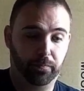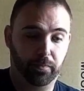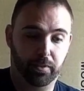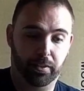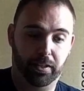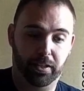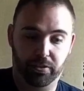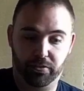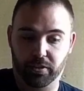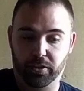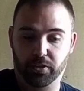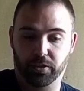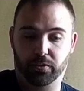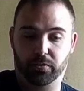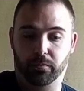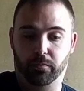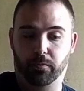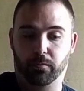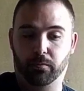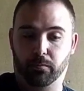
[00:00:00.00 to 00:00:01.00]
Literally just
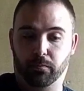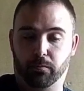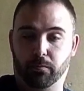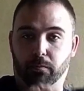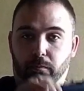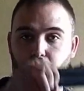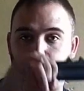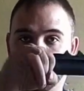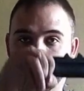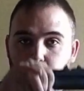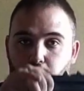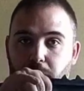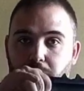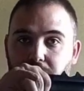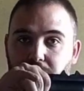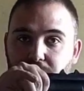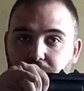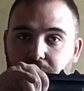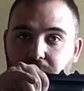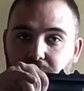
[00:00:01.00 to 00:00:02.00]

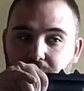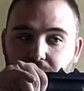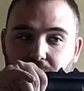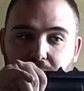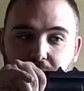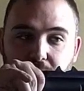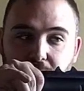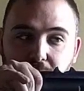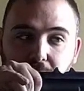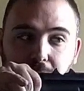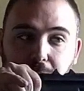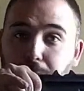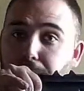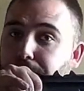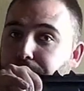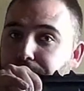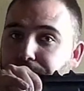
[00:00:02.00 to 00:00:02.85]
plugs into the intake.